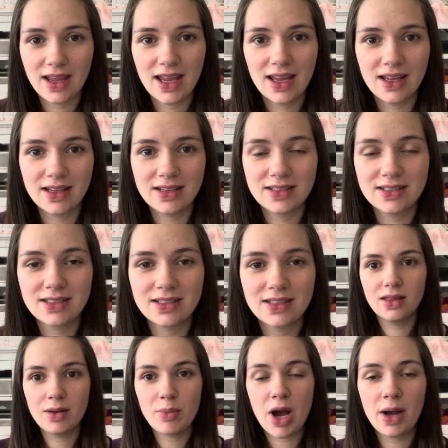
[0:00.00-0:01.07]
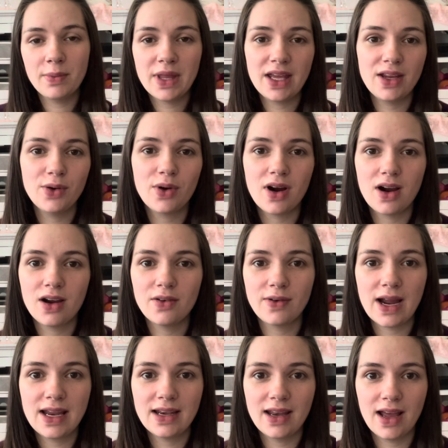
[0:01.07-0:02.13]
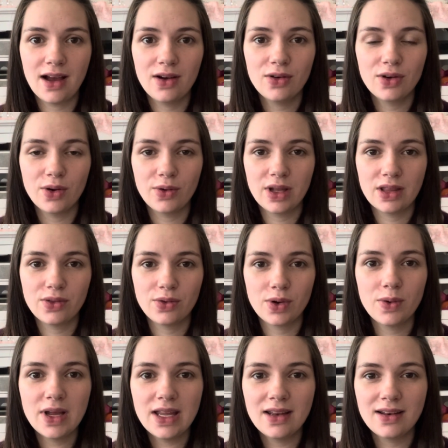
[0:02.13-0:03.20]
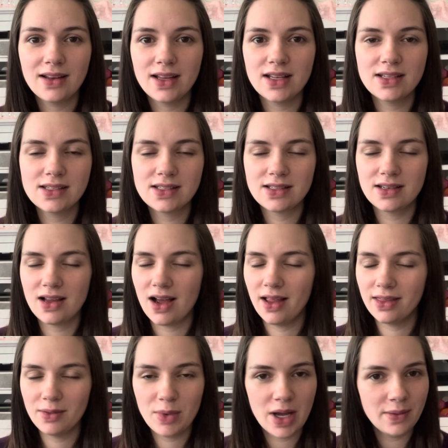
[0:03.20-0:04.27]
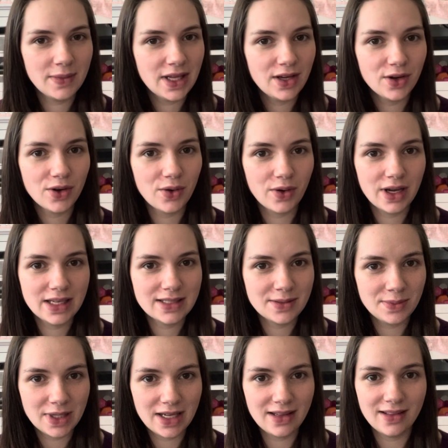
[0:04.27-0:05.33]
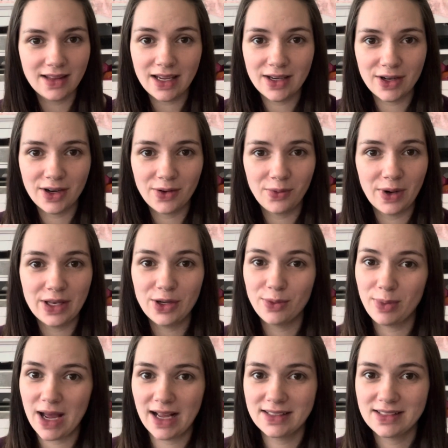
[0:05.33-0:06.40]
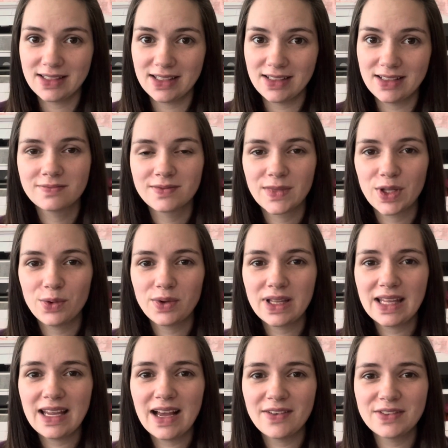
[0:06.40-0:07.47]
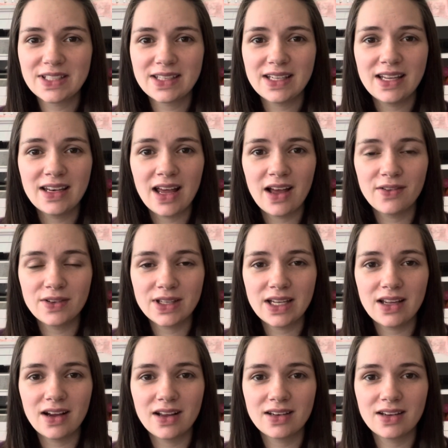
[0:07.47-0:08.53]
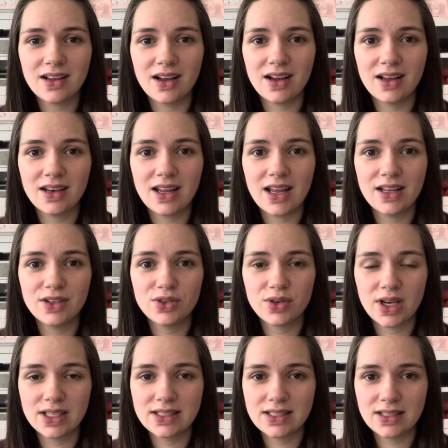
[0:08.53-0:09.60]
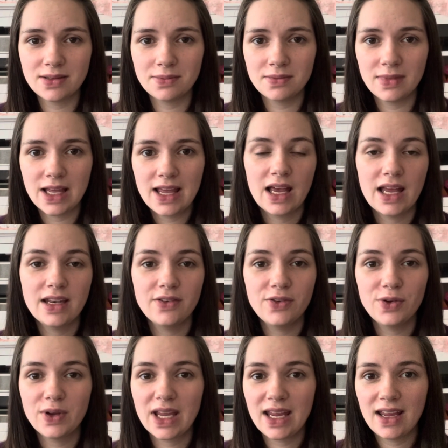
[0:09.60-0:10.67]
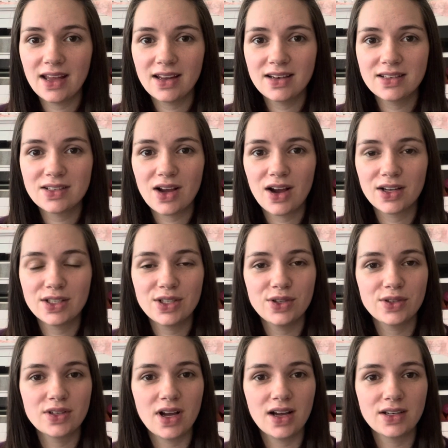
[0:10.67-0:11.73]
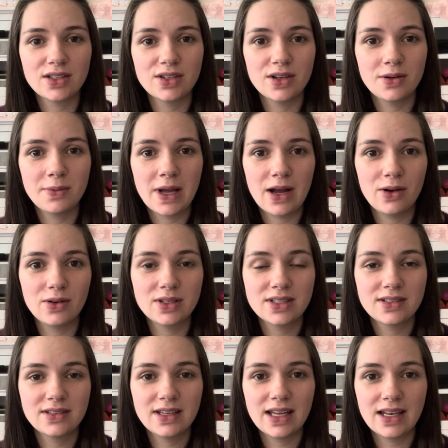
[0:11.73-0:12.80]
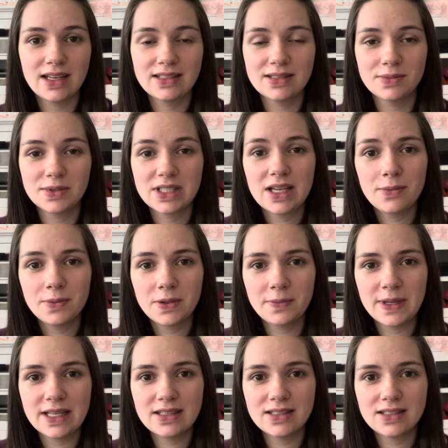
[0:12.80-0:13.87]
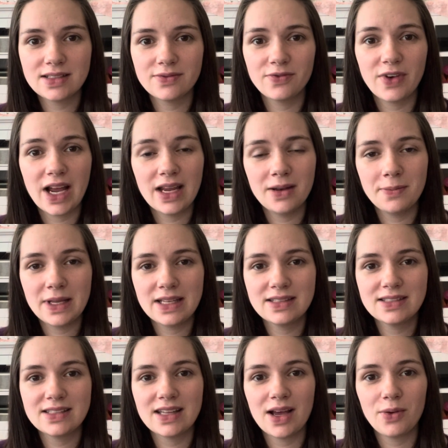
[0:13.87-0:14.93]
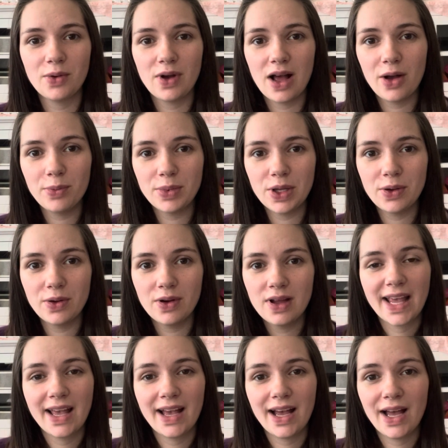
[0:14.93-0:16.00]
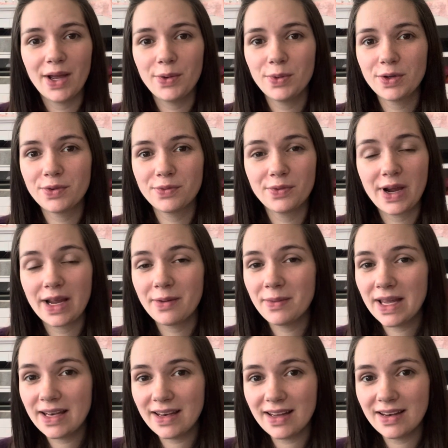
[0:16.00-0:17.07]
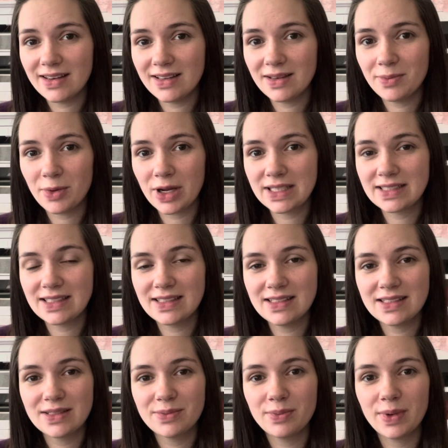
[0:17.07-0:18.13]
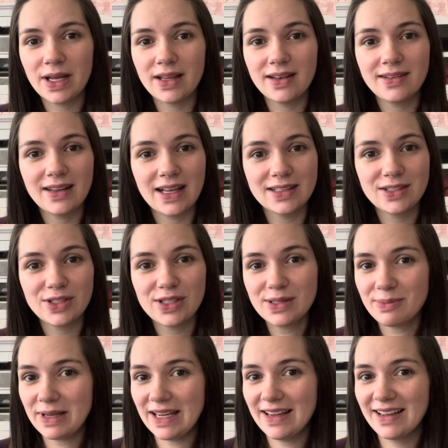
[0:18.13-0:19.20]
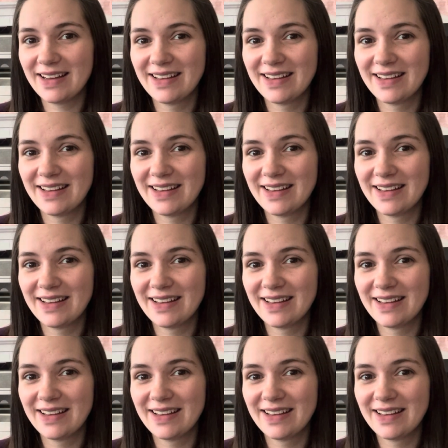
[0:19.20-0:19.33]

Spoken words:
And the mom that you are right now going through it is not the mom that you're going to be later when you're past it. You really have to lean heavily on God and trust Him. And if you can, talk to your doctor about getting some supplements, some vitamins that will help you. I wouldn't recommend antidepressants, but that's just me.